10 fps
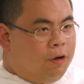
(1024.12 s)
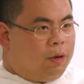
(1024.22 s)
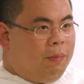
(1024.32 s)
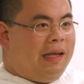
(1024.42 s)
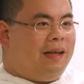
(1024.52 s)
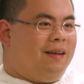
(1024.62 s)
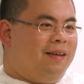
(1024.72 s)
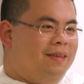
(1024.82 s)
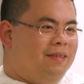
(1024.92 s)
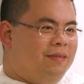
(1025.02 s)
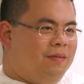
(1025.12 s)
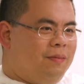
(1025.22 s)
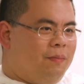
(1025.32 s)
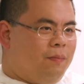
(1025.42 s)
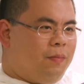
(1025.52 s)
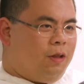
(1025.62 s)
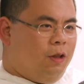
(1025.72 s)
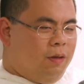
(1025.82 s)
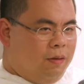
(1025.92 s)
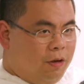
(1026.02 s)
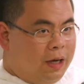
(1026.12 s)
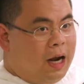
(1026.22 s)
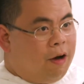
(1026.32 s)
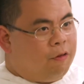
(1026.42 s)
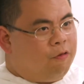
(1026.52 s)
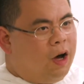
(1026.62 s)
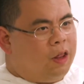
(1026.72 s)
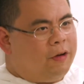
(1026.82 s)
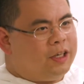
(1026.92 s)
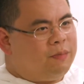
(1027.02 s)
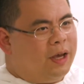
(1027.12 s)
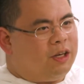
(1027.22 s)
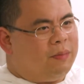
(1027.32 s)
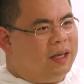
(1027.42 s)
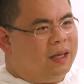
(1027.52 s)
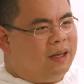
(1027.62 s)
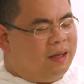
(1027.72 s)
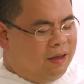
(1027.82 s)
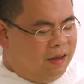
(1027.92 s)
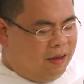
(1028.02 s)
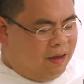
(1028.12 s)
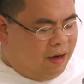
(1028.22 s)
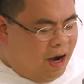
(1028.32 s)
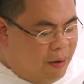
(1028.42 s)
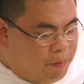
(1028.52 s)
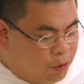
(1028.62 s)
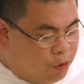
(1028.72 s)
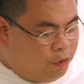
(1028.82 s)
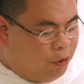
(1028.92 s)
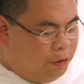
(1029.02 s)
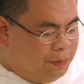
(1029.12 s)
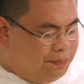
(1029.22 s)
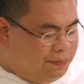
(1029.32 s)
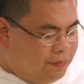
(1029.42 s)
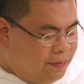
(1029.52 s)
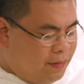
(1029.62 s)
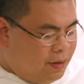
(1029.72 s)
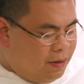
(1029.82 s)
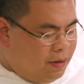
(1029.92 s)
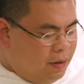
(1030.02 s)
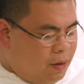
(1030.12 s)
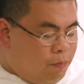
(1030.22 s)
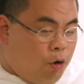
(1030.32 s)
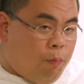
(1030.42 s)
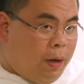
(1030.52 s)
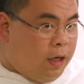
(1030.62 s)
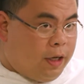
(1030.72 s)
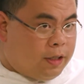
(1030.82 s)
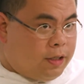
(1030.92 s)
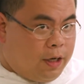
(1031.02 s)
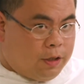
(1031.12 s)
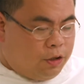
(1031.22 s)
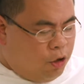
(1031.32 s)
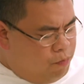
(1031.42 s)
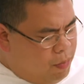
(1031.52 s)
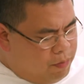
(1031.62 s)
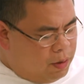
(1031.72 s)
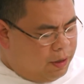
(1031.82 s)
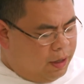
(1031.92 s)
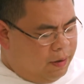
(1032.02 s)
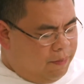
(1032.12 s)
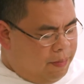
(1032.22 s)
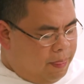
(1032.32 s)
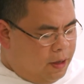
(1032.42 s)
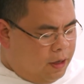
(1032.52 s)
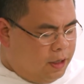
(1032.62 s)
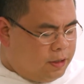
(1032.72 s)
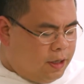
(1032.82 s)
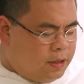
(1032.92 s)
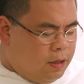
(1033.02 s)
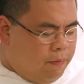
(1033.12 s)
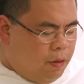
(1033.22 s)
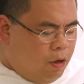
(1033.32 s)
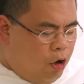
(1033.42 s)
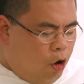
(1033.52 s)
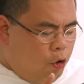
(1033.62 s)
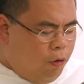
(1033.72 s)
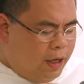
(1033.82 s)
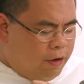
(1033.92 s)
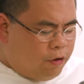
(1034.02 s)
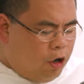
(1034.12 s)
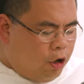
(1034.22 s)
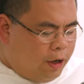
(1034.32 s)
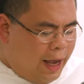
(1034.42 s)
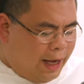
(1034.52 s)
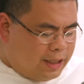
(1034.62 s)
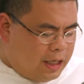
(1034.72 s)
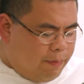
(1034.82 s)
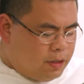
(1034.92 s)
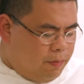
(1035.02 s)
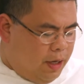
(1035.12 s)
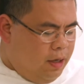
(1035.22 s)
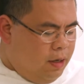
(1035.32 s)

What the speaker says: at me. Look at how the Father has made me. I'm beautiful. Pope Benedict said it so memorably. He says, only if God accepts me